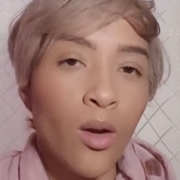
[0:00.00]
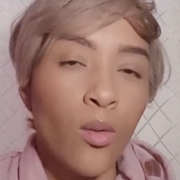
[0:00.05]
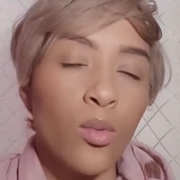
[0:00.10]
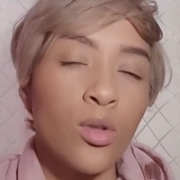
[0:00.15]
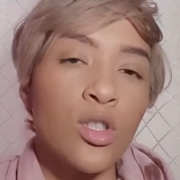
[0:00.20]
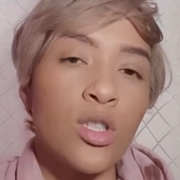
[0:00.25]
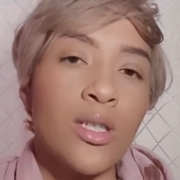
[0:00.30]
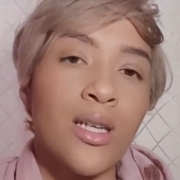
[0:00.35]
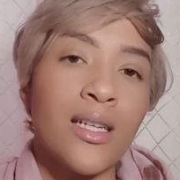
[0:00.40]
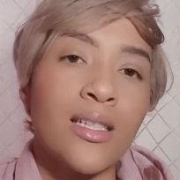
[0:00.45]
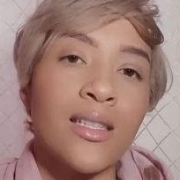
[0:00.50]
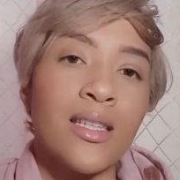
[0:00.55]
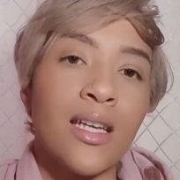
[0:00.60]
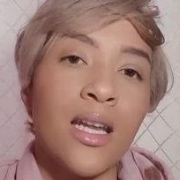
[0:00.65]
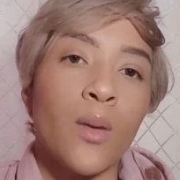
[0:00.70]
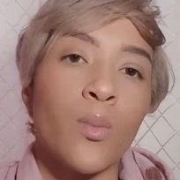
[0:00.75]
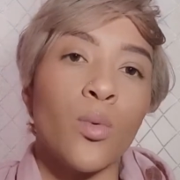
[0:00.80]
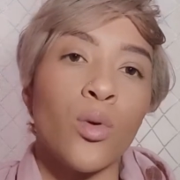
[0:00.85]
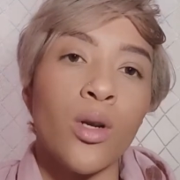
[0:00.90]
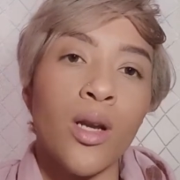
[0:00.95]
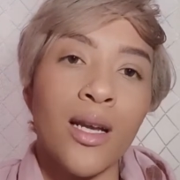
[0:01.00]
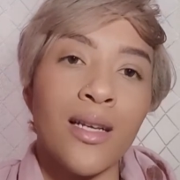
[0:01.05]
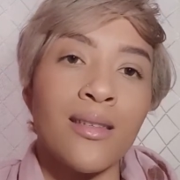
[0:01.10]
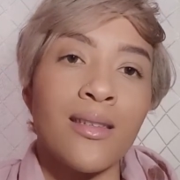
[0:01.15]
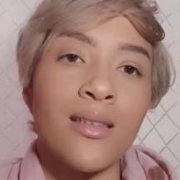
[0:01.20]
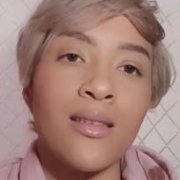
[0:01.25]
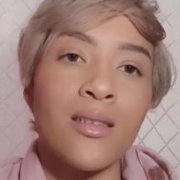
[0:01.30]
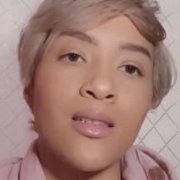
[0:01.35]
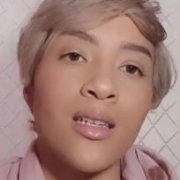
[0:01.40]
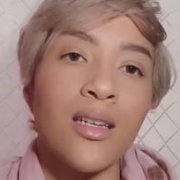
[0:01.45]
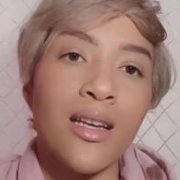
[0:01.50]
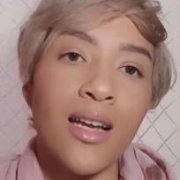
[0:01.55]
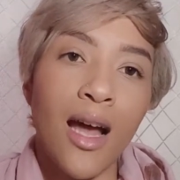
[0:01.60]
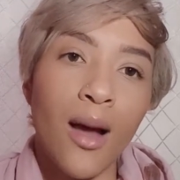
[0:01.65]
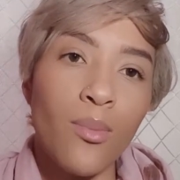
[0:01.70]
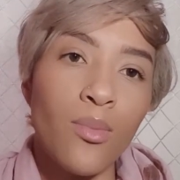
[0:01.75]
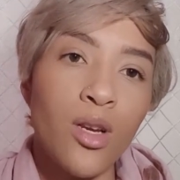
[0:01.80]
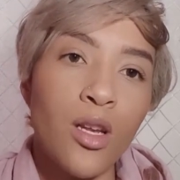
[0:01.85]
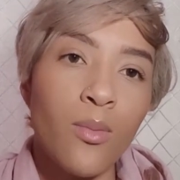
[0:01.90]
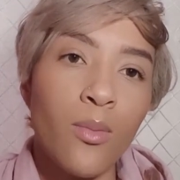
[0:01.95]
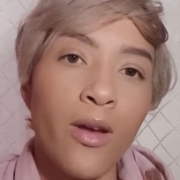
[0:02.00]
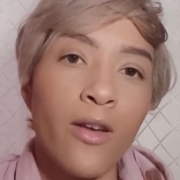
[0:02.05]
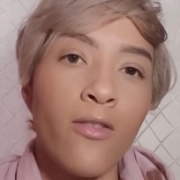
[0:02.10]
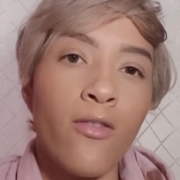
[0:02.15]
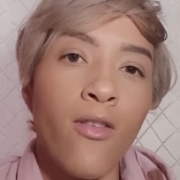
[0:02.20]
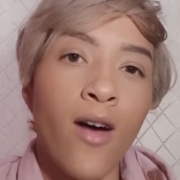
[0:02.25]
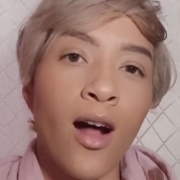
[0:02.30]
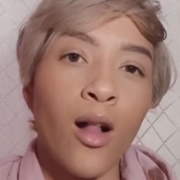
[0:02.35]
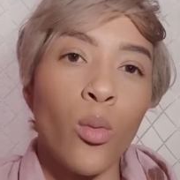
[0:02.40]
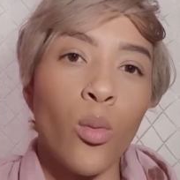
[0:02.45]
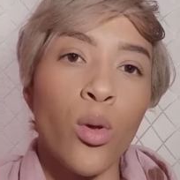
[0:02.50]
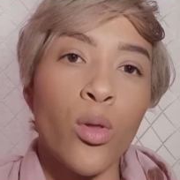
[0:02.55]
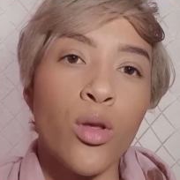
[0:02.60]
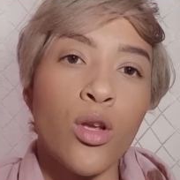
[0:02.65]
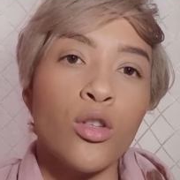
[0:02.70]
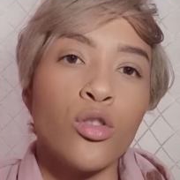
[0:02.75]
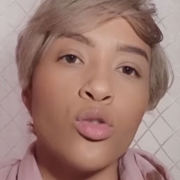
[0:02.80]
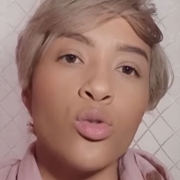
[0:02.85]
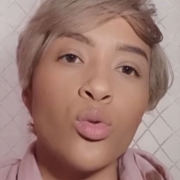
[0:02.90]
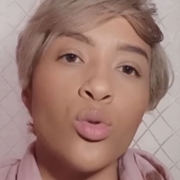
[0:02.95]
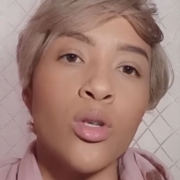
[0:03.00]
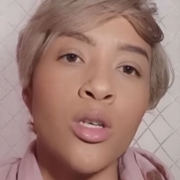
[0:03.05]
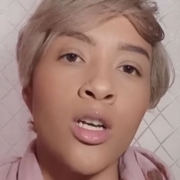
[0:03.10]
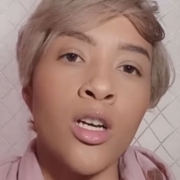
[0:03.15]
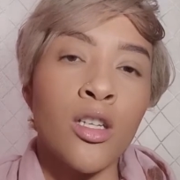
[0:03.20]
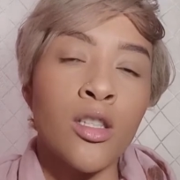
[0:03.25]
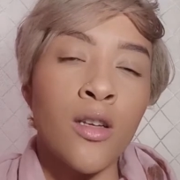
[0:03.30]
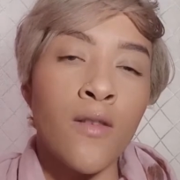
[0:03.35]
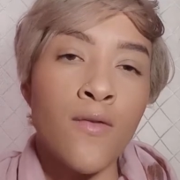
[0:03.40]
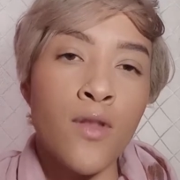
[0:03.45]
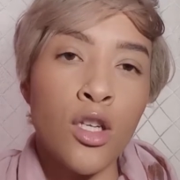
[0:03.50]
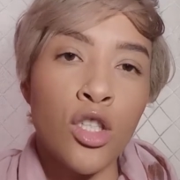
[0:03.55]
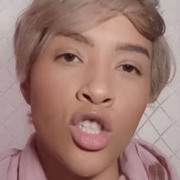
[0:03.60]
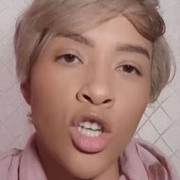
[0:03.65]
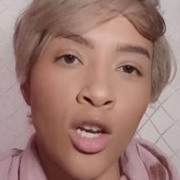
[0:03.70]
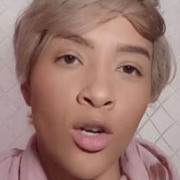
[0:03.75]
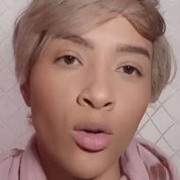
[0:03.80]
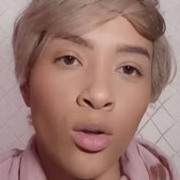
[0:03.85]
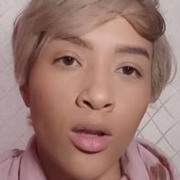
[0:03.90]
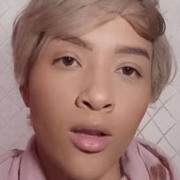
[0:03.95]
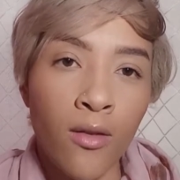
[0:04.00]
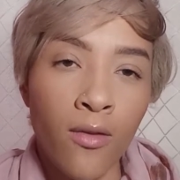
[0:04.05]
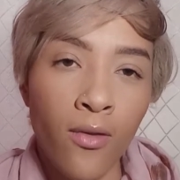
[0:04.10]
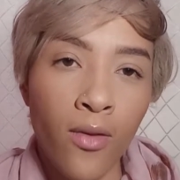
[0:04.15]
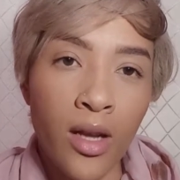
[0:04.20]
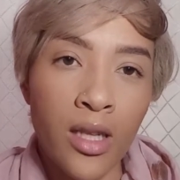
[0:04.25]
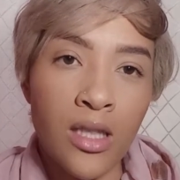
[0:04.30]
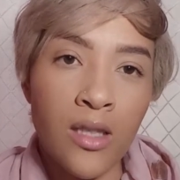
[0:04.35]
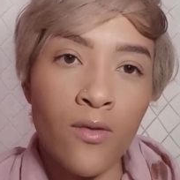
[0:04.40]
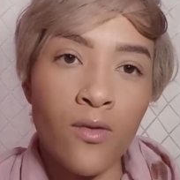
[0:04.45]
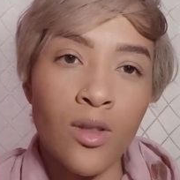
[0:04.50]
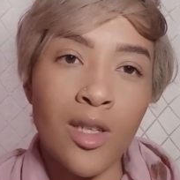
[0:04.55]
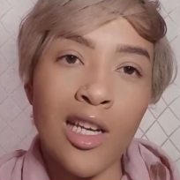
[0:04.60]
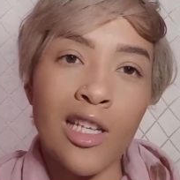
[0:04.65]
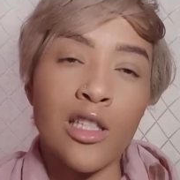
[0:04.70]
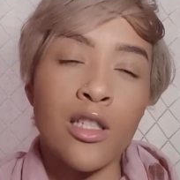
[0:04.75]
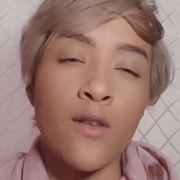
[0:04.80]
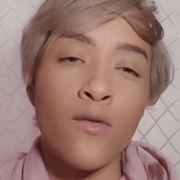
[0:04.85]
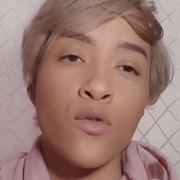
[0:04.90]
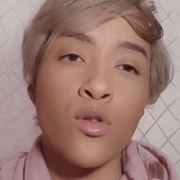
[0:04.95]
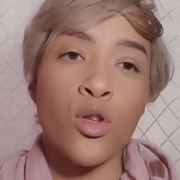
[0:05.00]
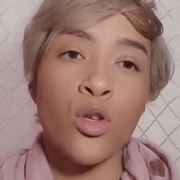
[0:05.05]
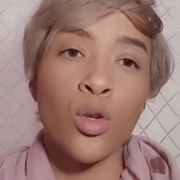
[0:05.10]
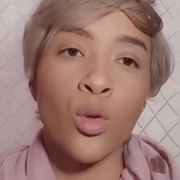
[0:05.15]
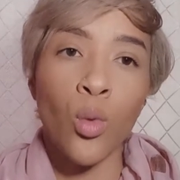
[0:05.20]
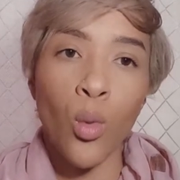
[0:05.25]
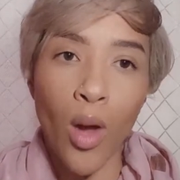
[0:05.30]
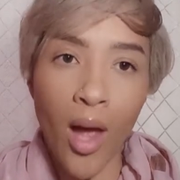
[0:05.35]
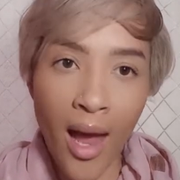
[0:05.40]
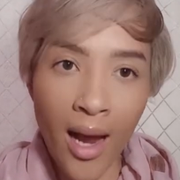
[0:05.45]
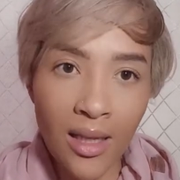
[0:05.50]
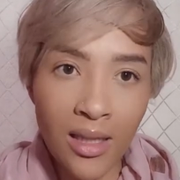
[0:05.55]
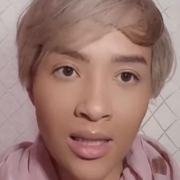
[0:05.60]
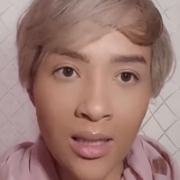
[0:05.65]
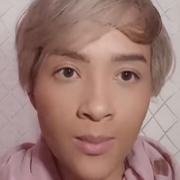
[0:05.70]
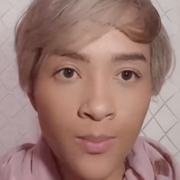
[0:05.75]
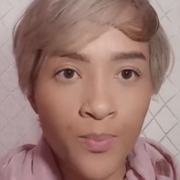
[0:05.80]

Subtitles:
which states that a pre-existing company may file within 2 years of the general effective date of the new Act,